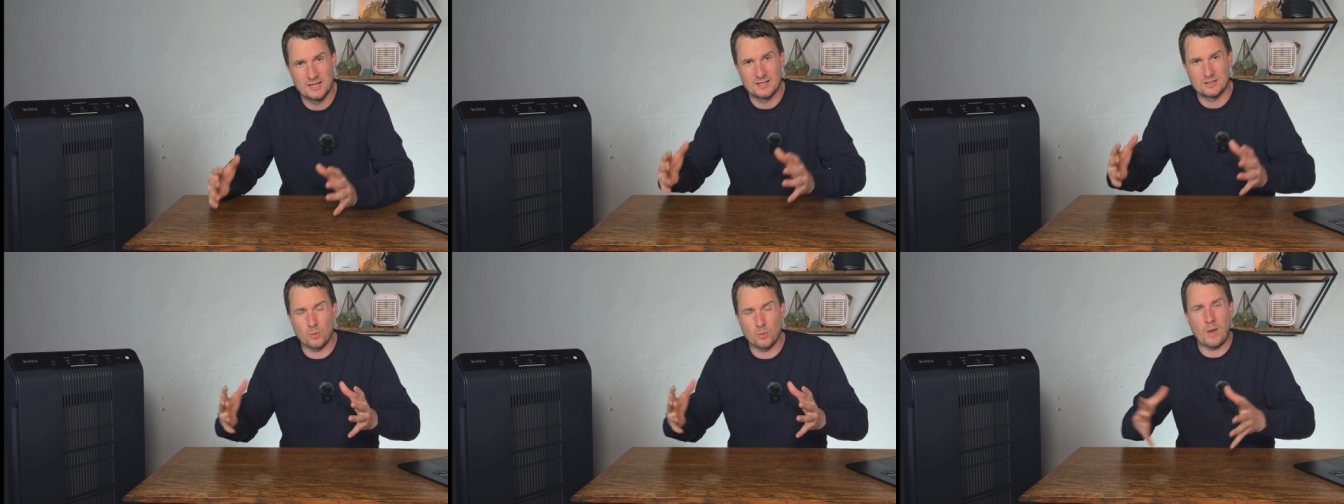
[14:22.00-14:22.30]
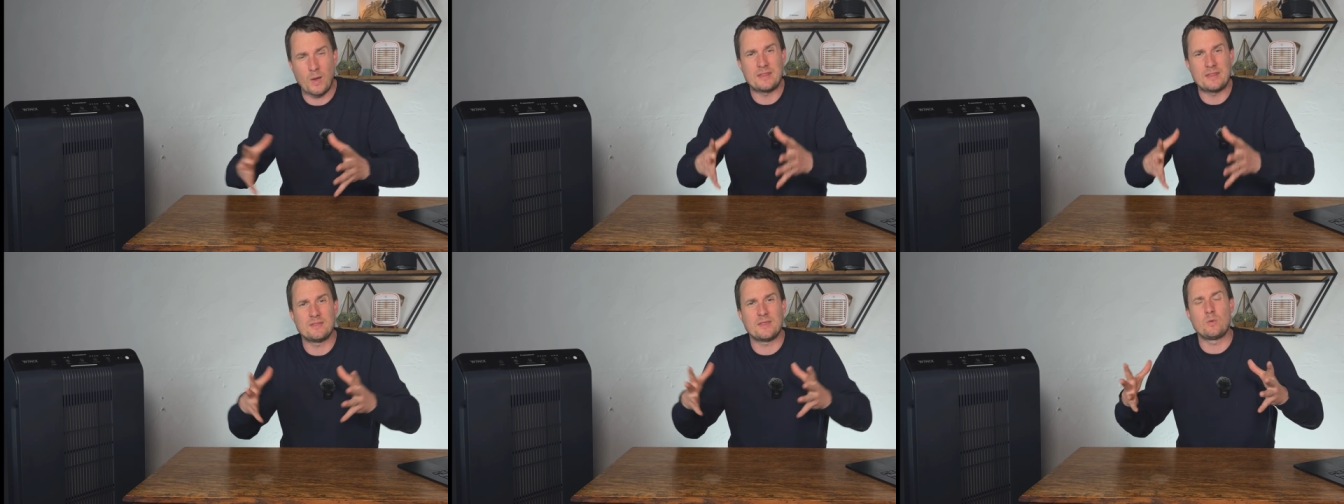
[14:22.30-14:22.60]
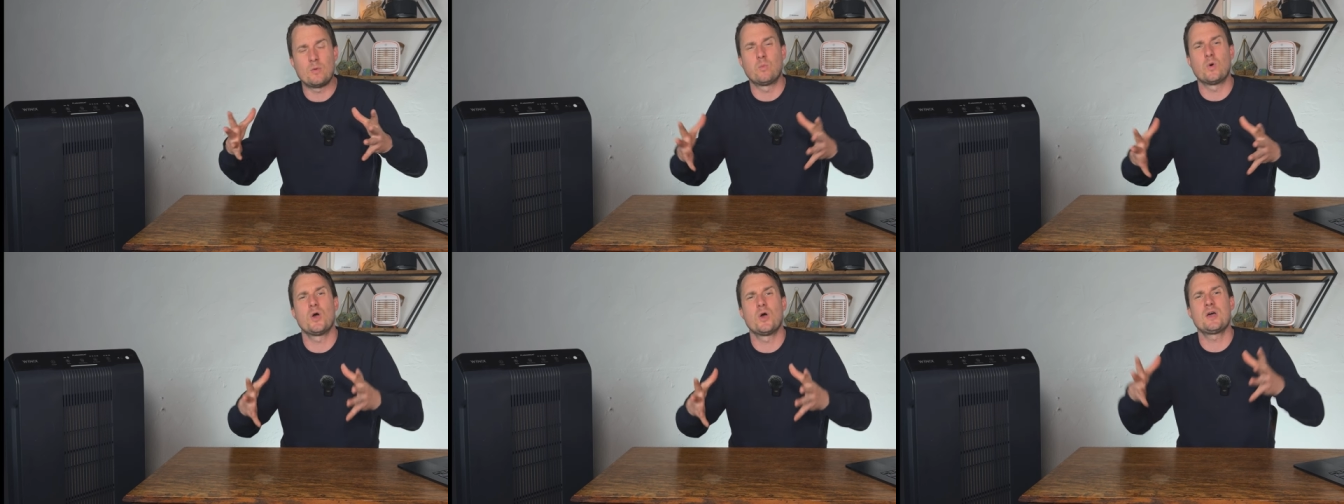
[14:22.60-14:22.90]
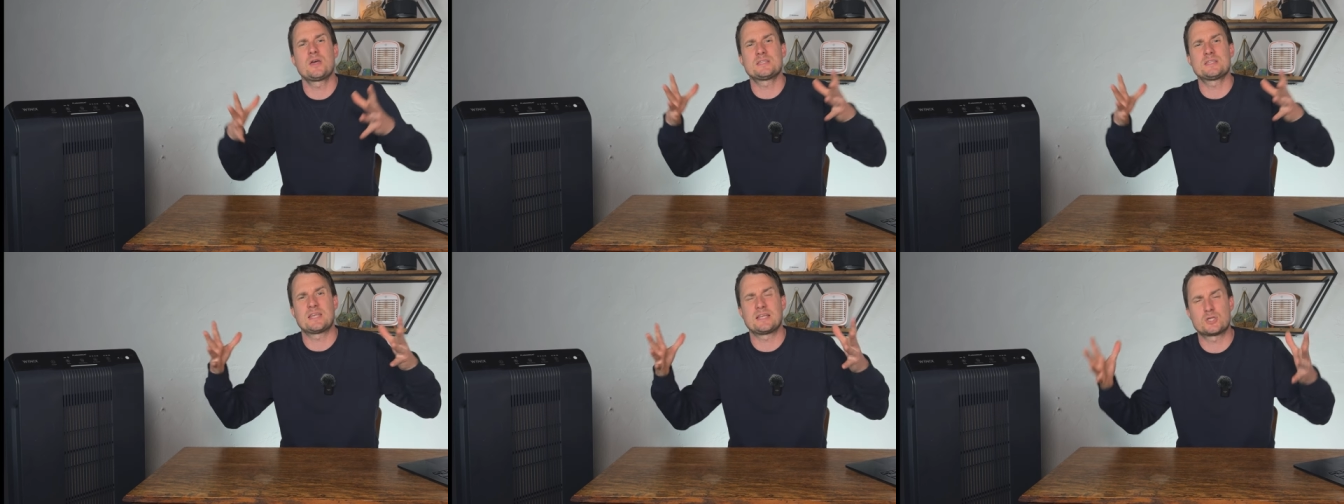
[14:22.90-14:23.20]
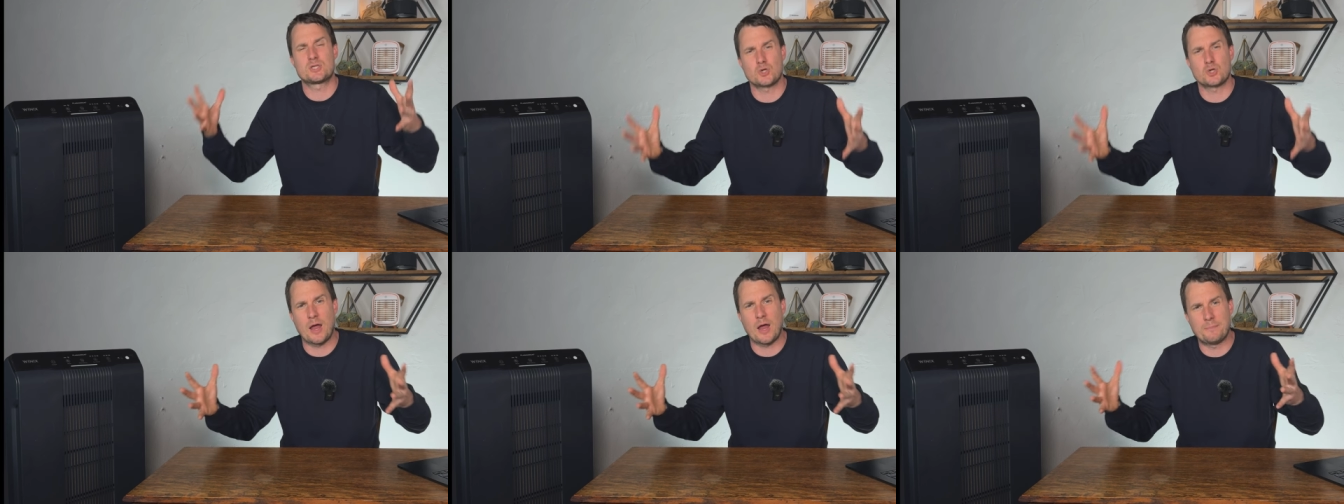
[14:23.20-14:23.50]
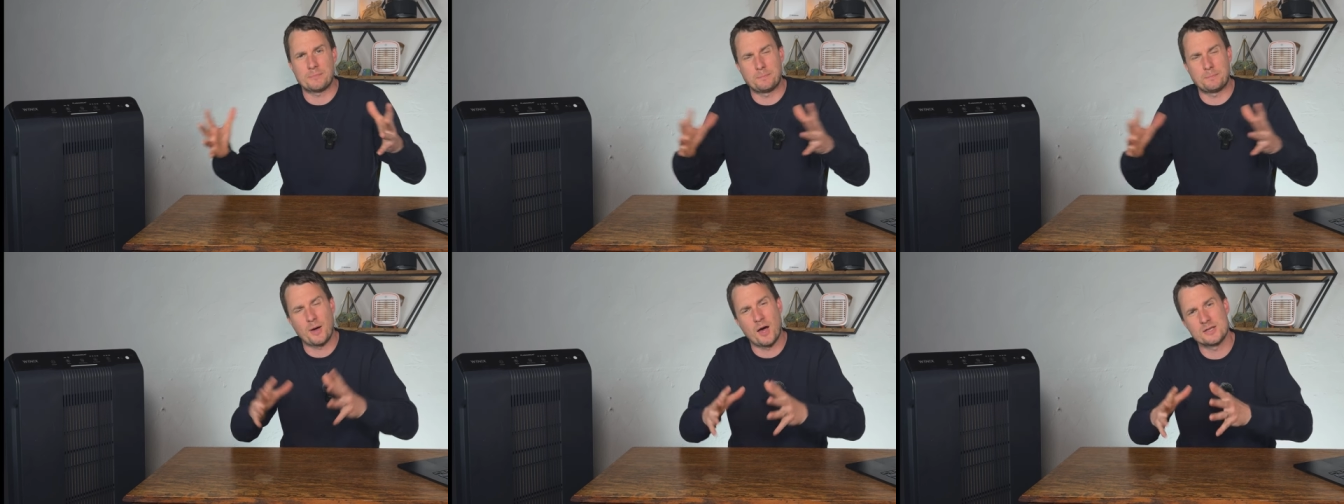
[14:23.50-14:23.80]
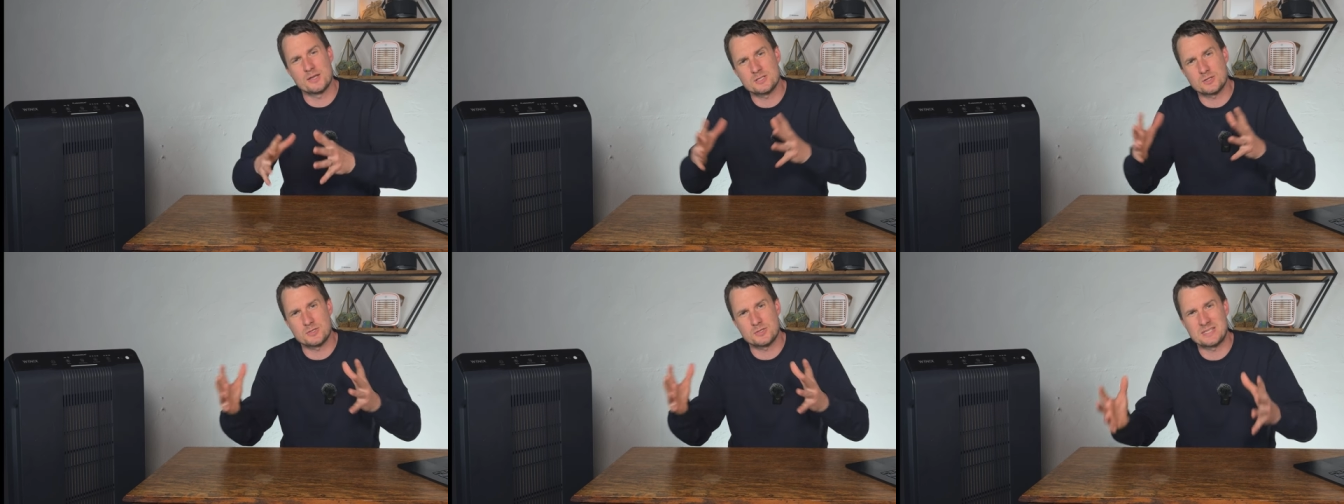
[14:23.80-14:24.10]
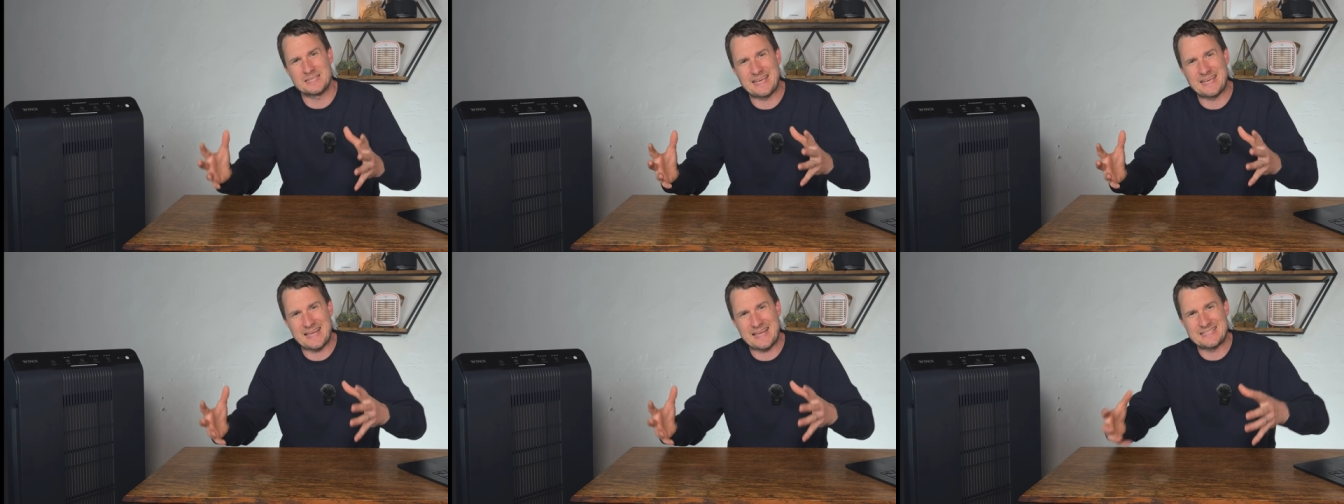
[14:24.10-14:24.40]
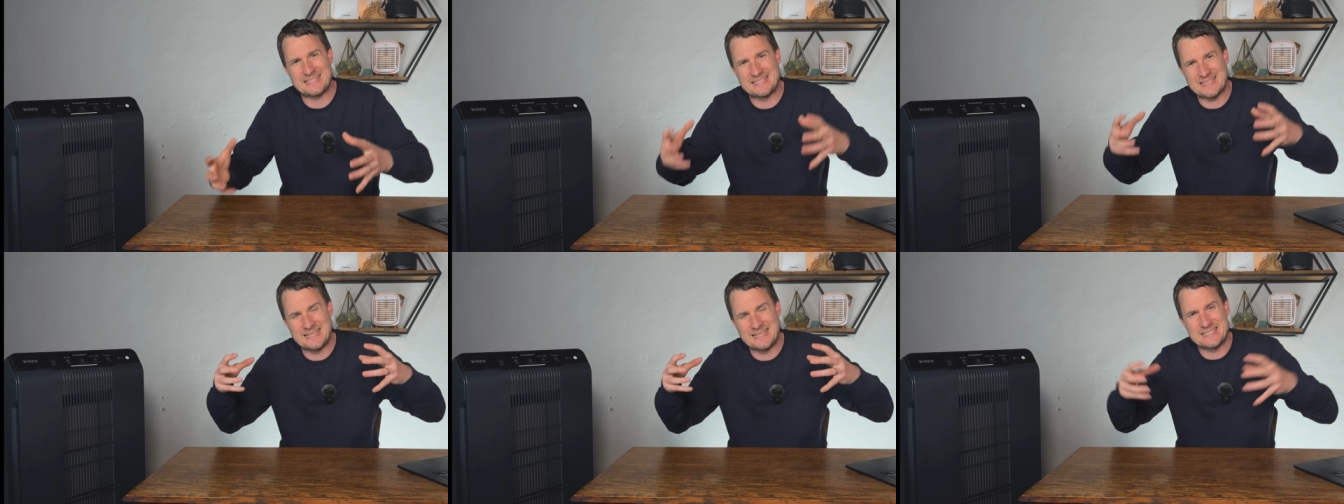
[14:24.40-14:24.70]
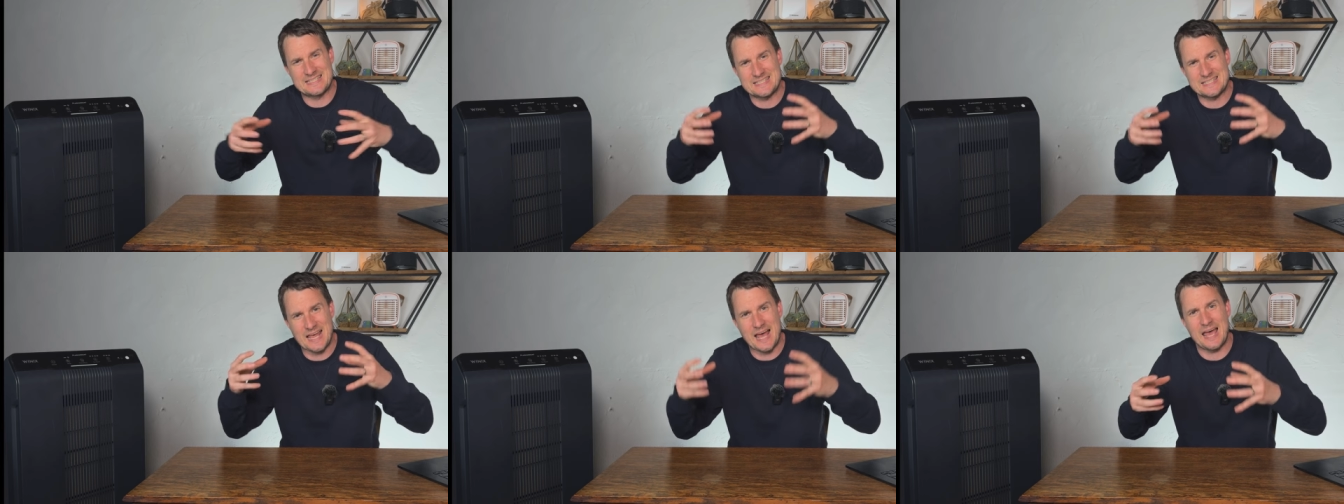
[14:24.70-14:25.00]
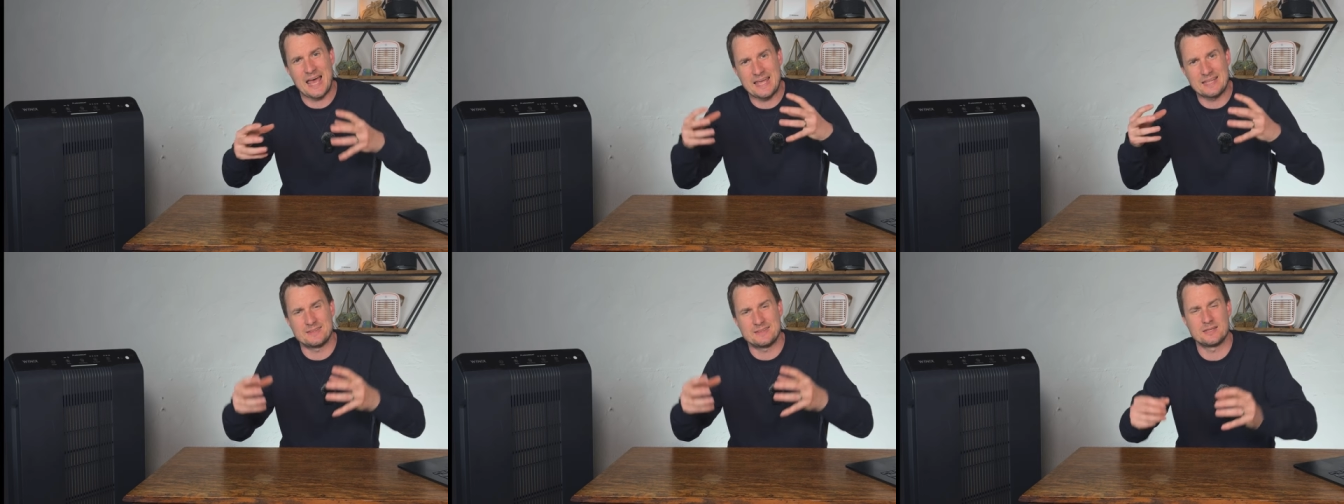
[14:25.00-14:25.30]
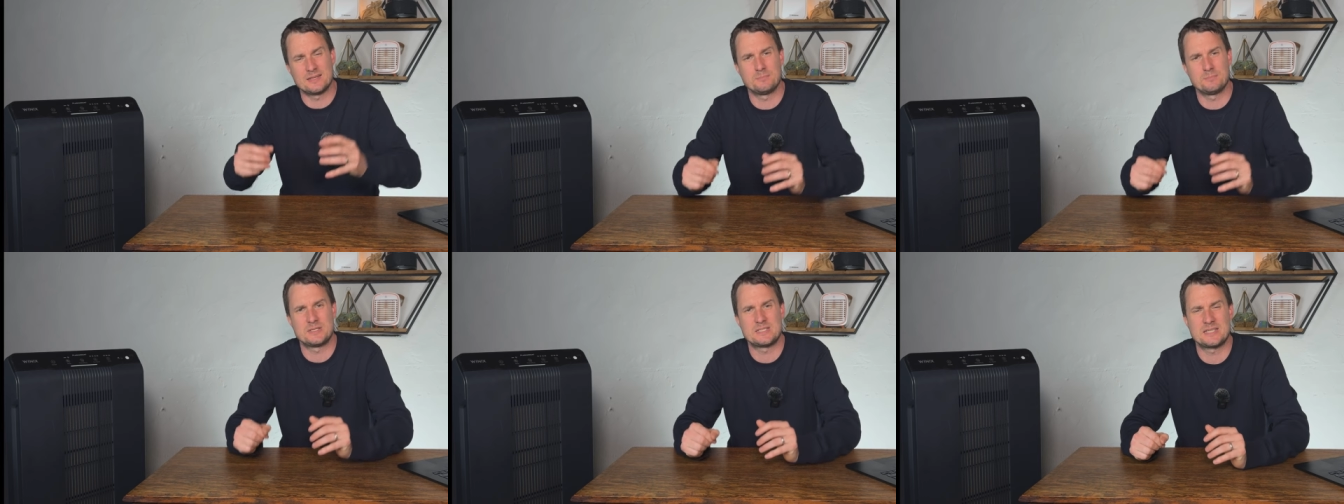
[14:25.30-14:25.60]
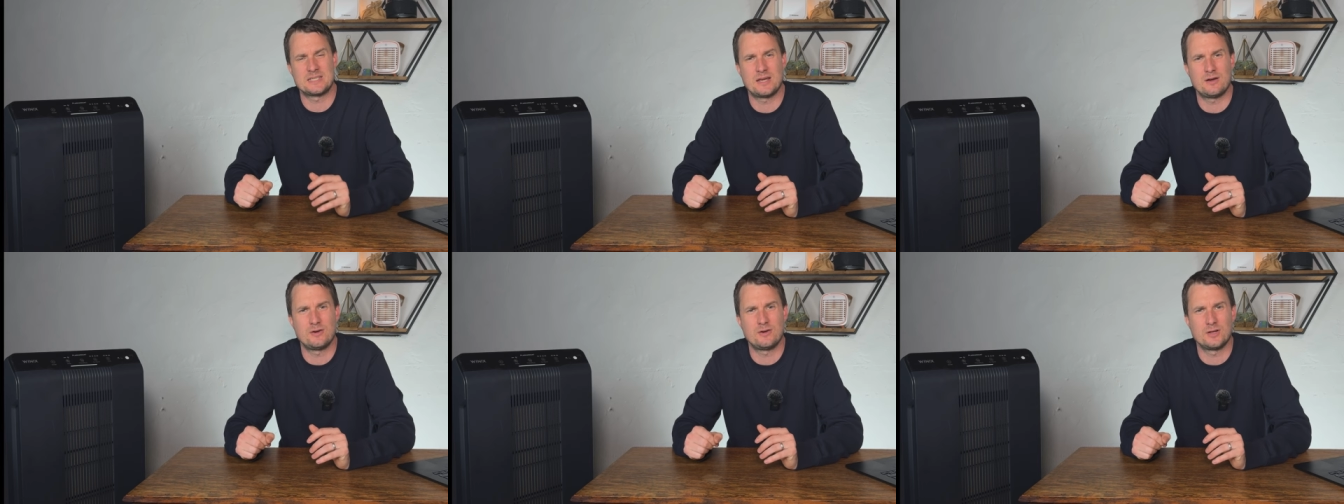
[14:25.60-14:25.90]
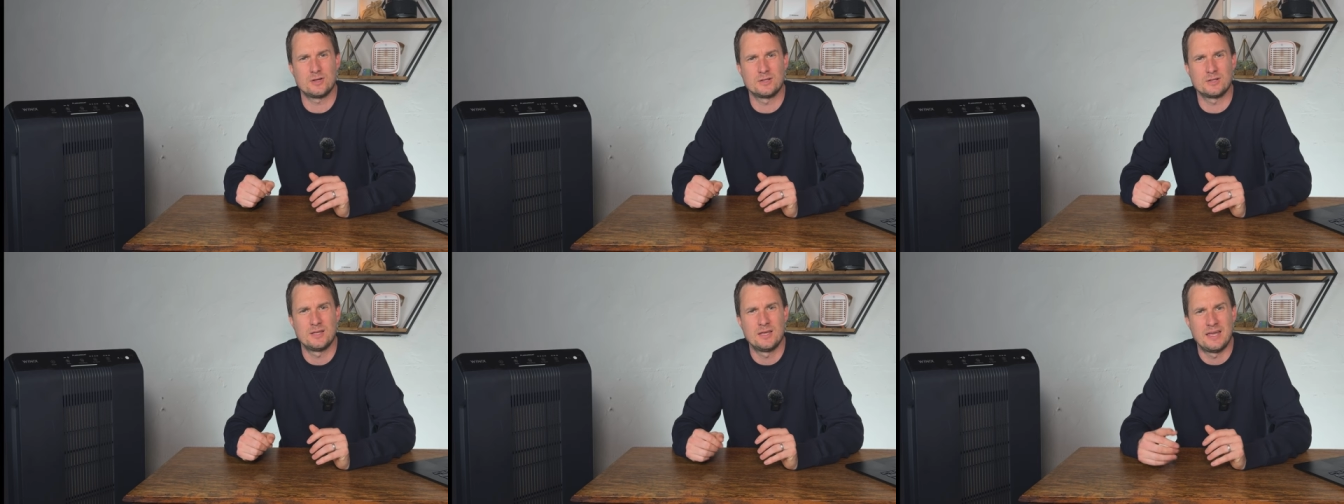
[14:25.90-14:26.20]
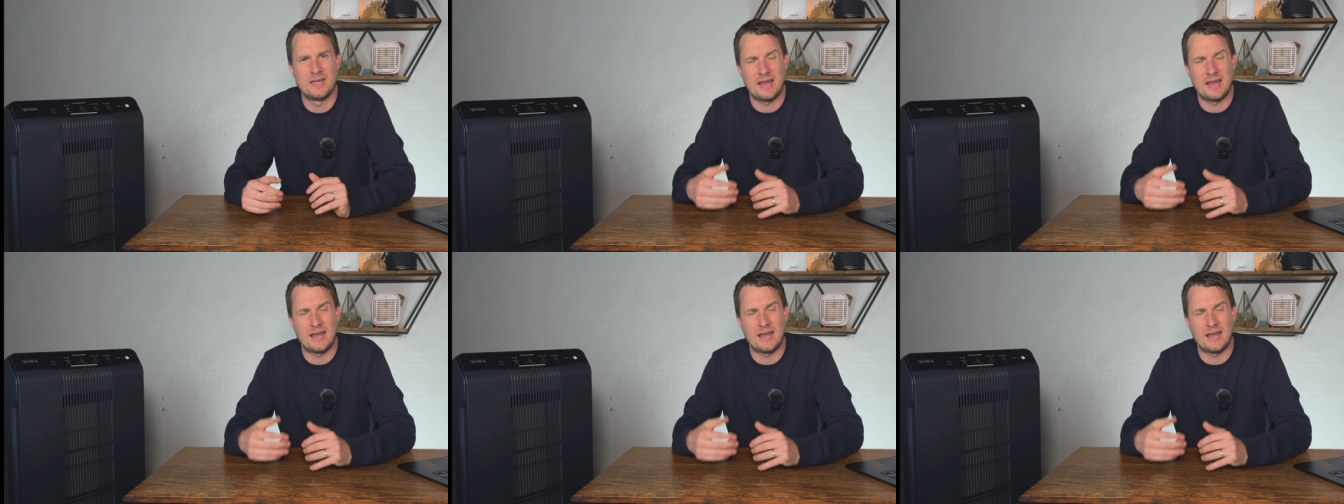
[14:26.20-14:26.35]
The way that they work is they trap the particles and gases inside the material